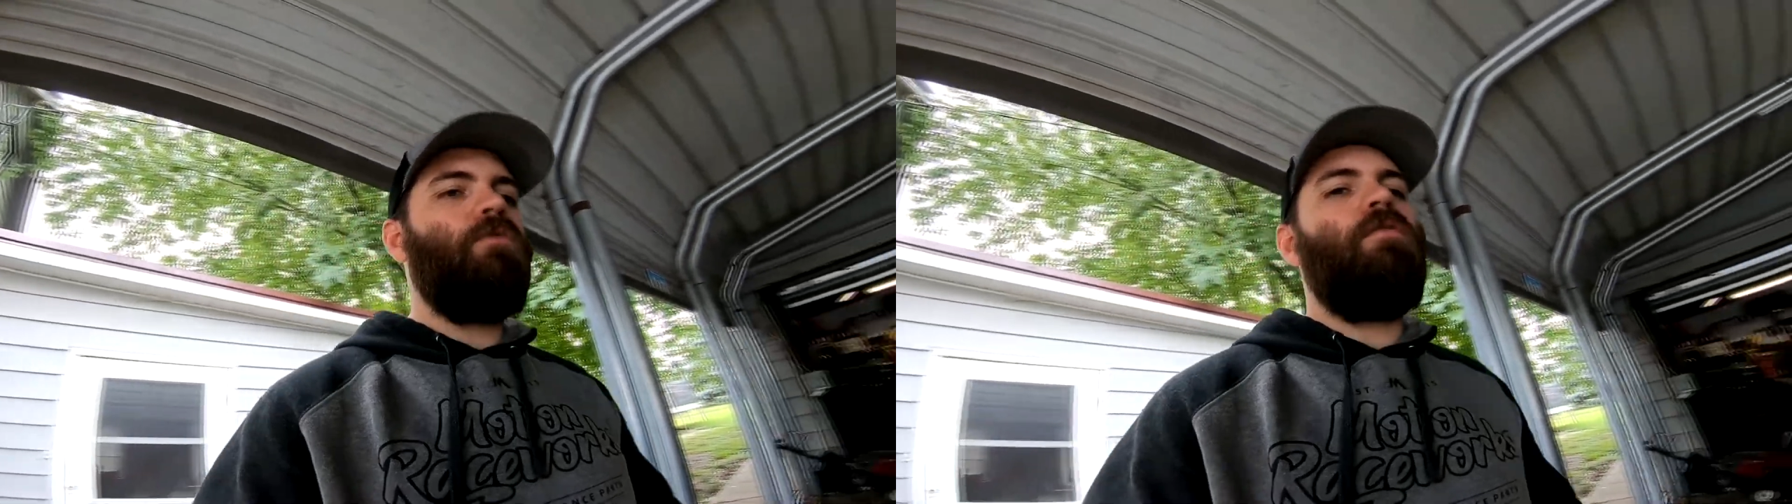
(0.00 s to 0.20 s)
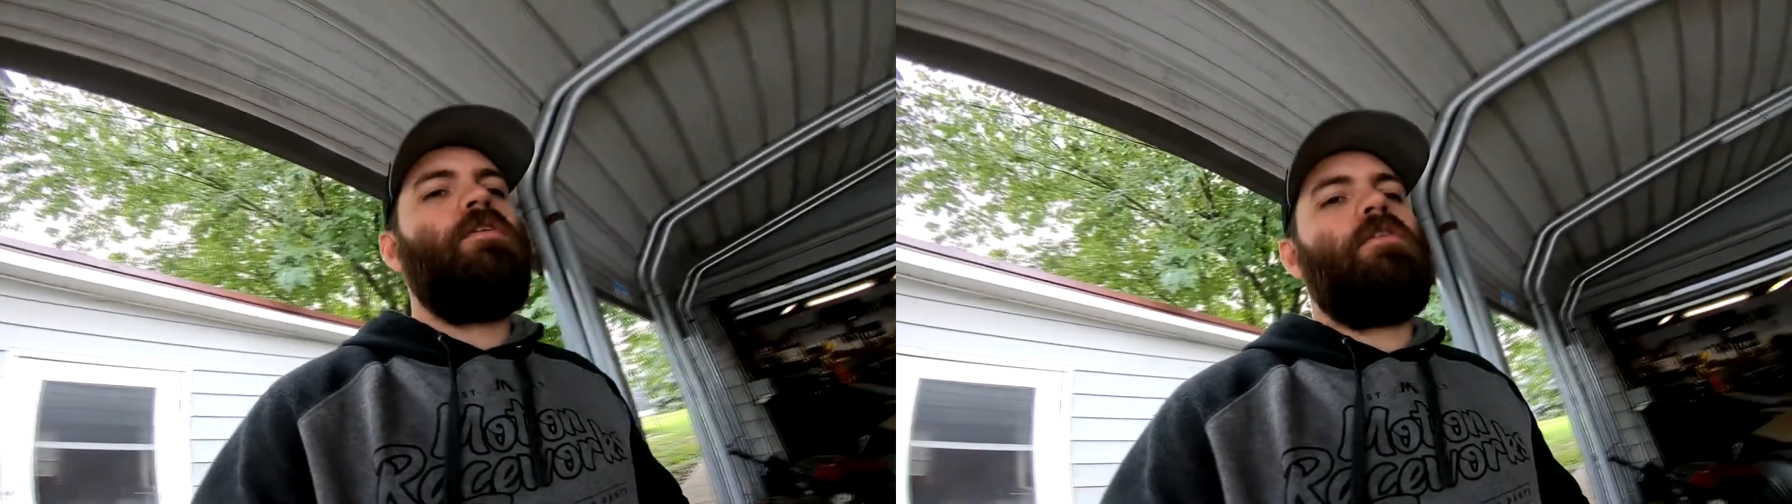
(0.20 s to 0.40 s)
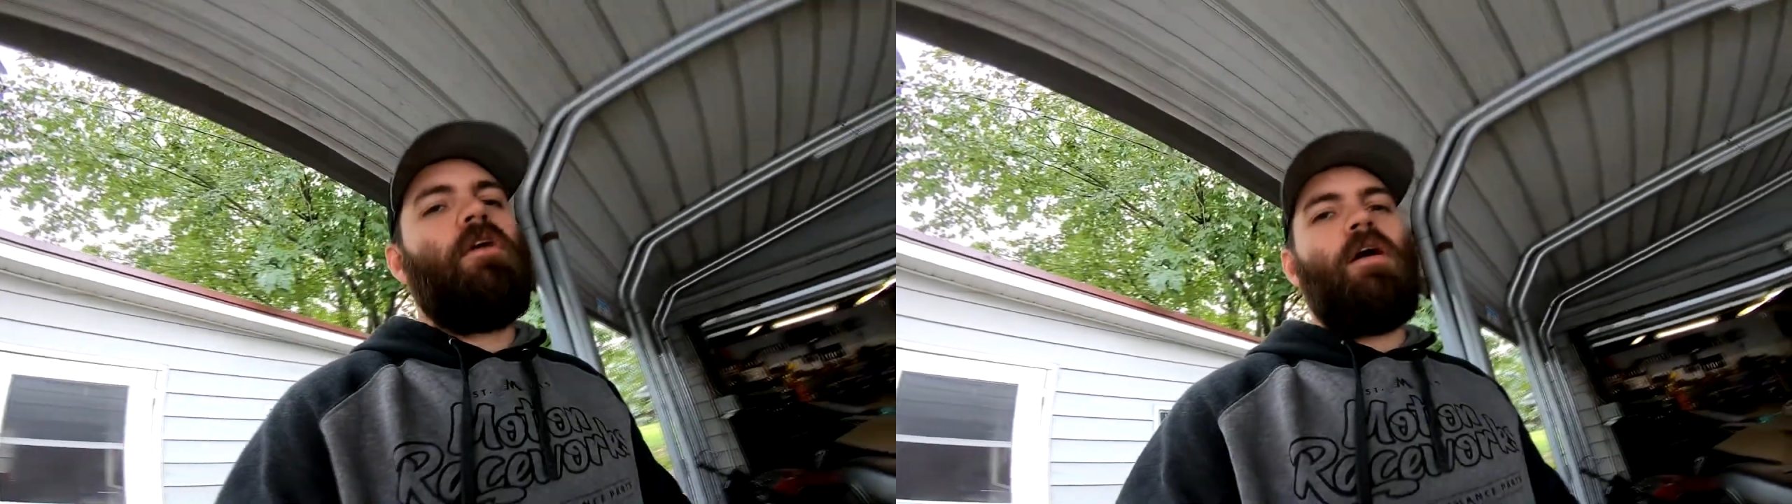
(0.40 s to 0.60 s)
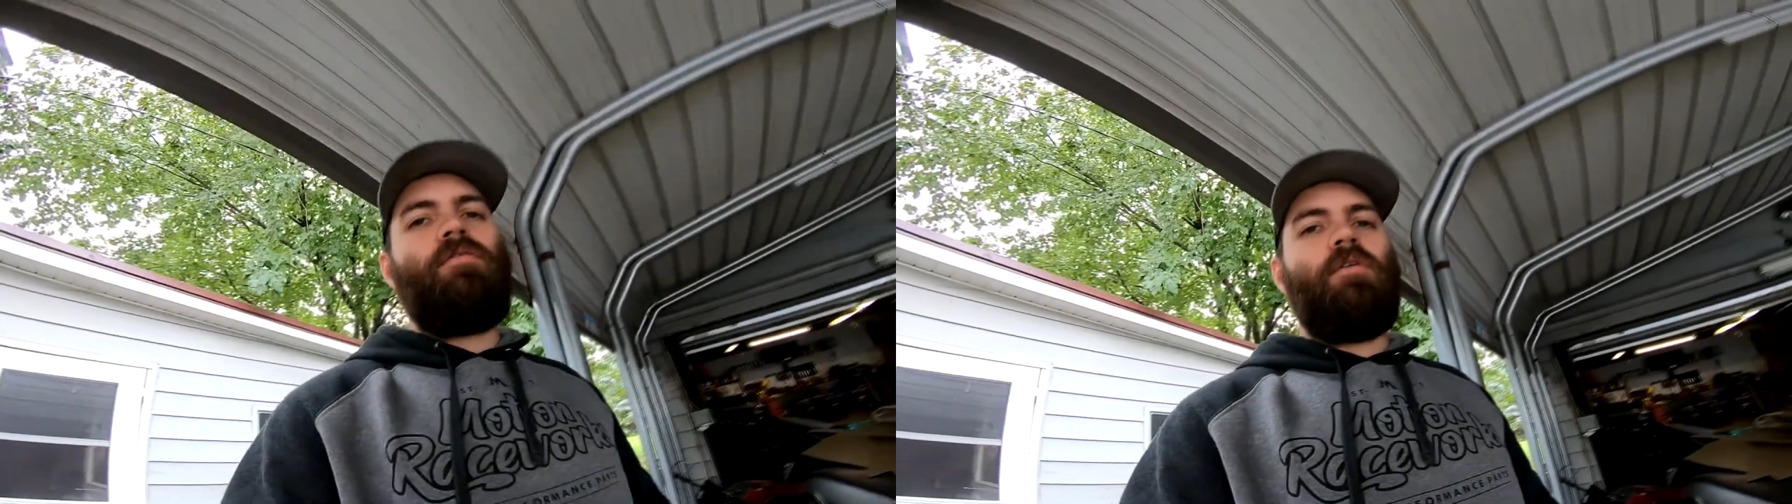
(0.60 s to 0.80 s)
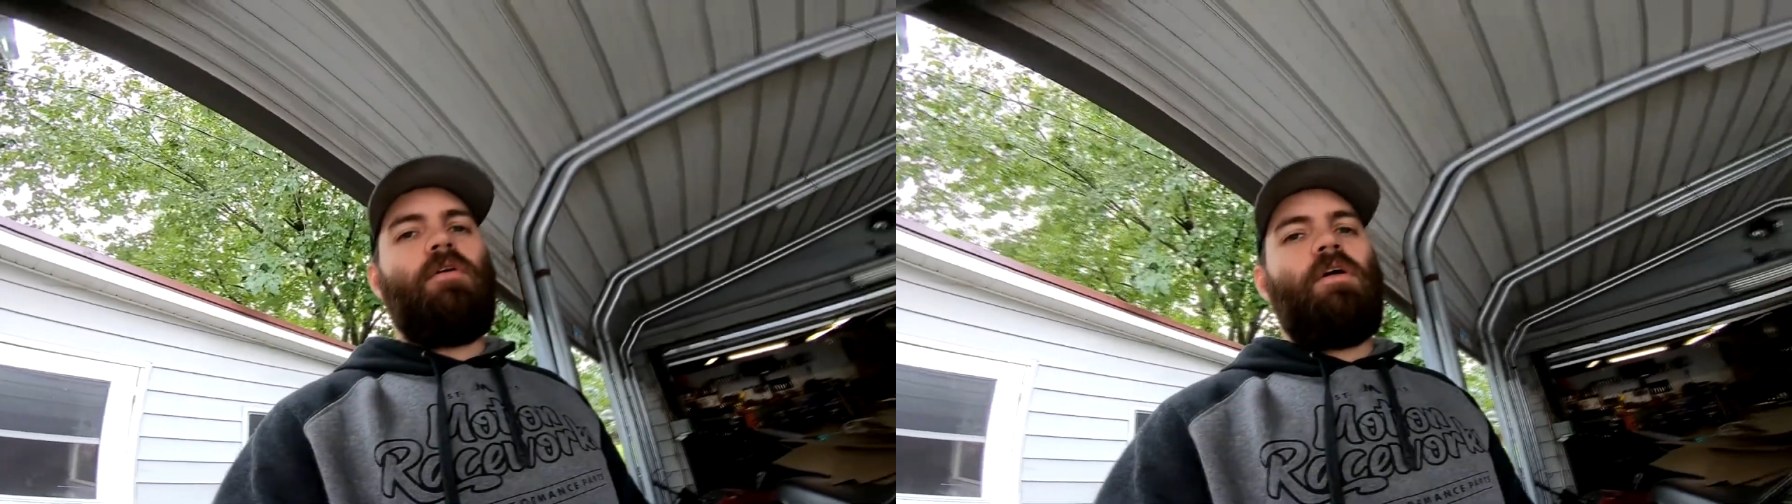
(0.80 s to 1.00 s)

was fun to drive,